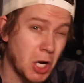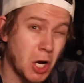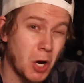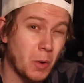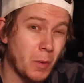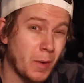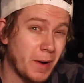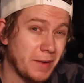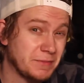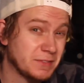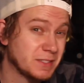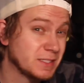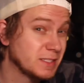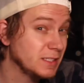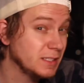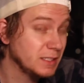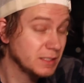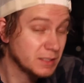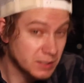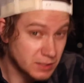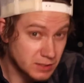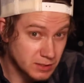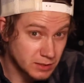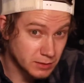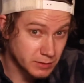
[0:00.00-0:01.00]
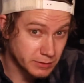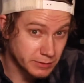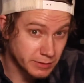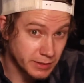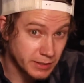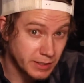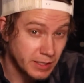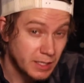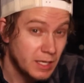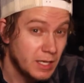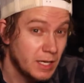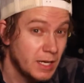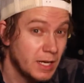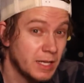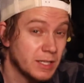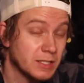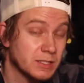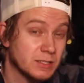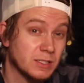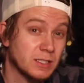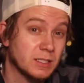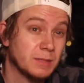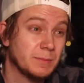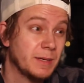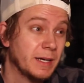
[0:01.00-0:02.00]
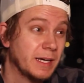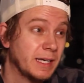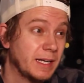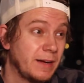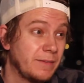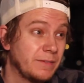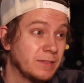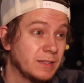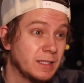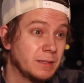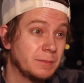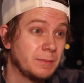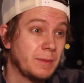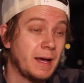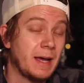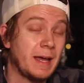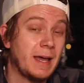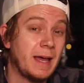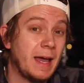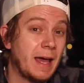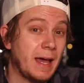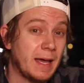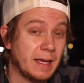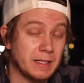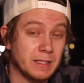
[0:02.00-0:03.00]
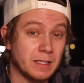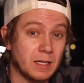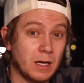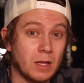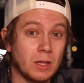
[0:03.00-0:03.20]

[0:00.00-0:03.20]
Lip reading: OFC distillery, and started making everything by hand.